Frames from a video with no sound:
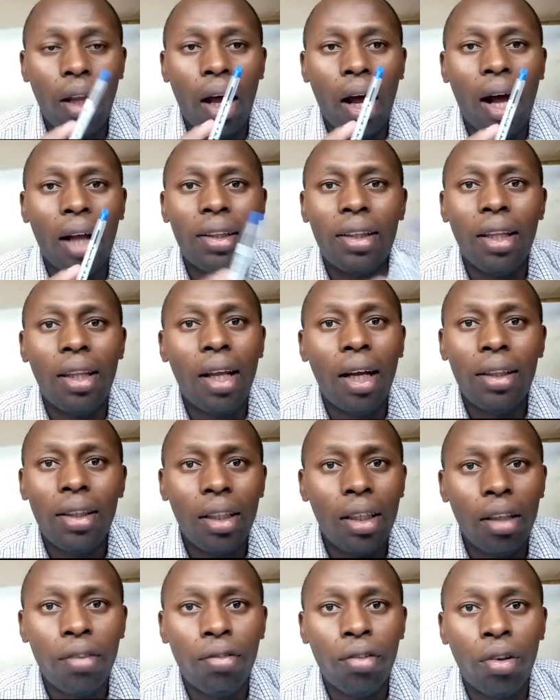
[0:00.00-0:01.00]
At that
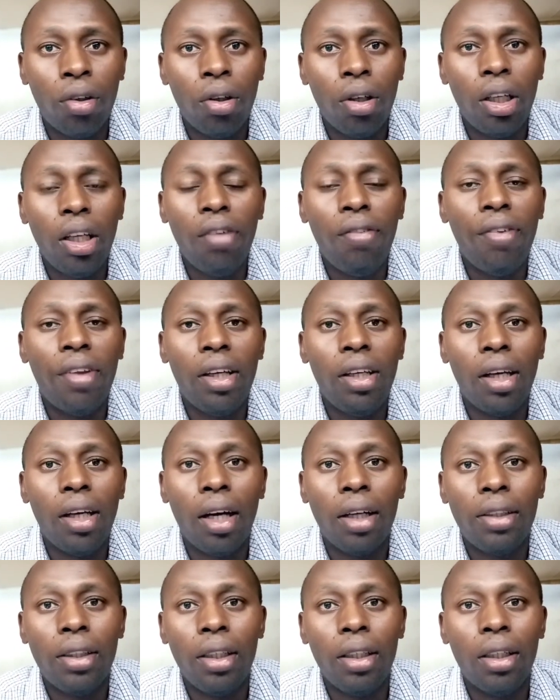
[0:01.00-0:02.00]
level, if they
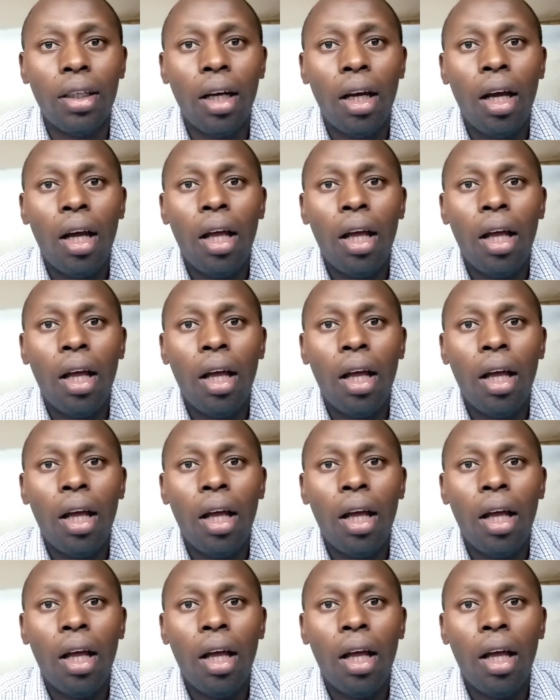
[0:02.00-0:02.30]
are sick,